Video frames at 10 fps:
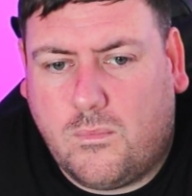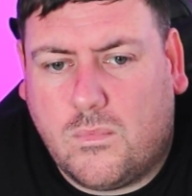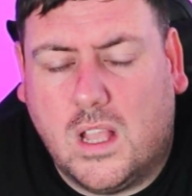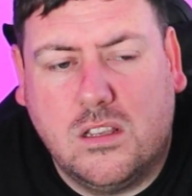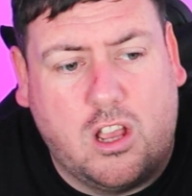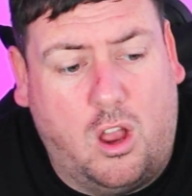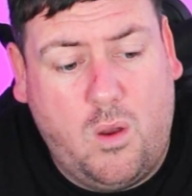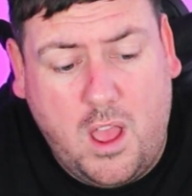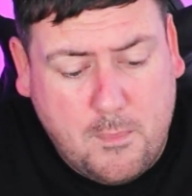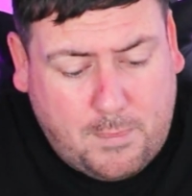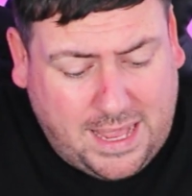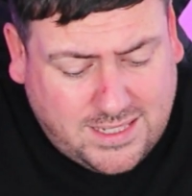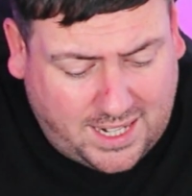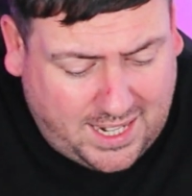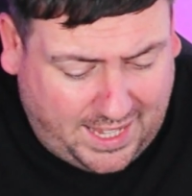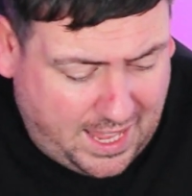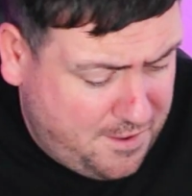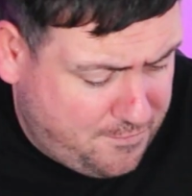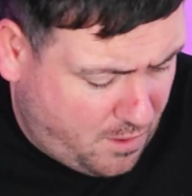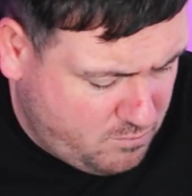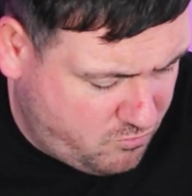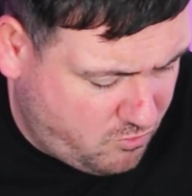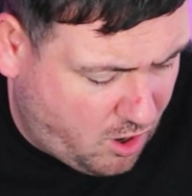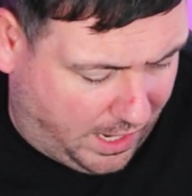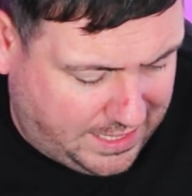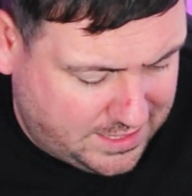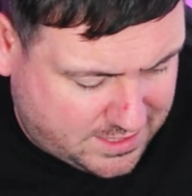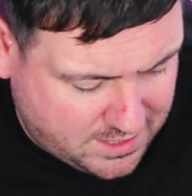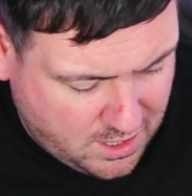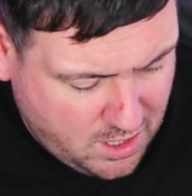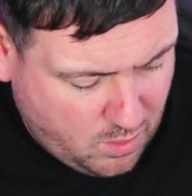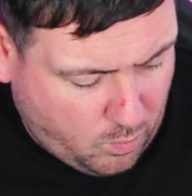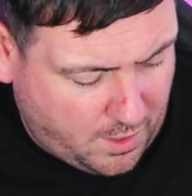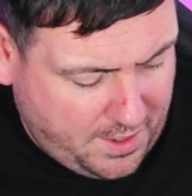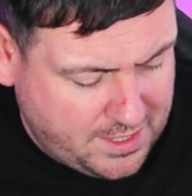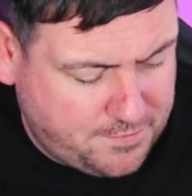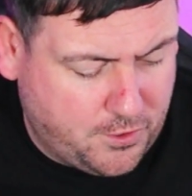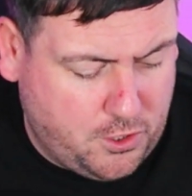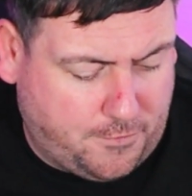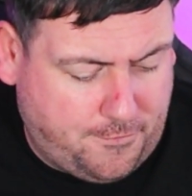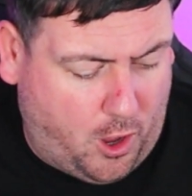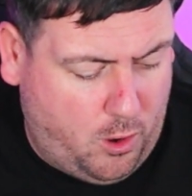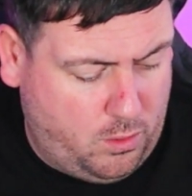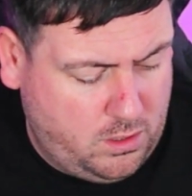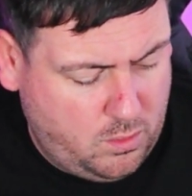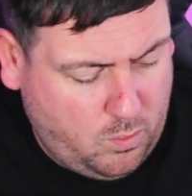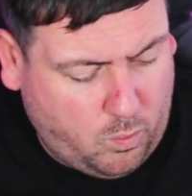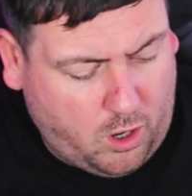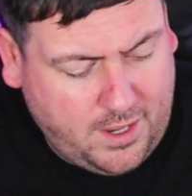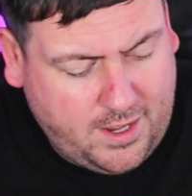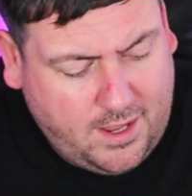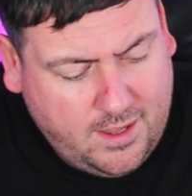So basically, if I'm right, one end for your phone, one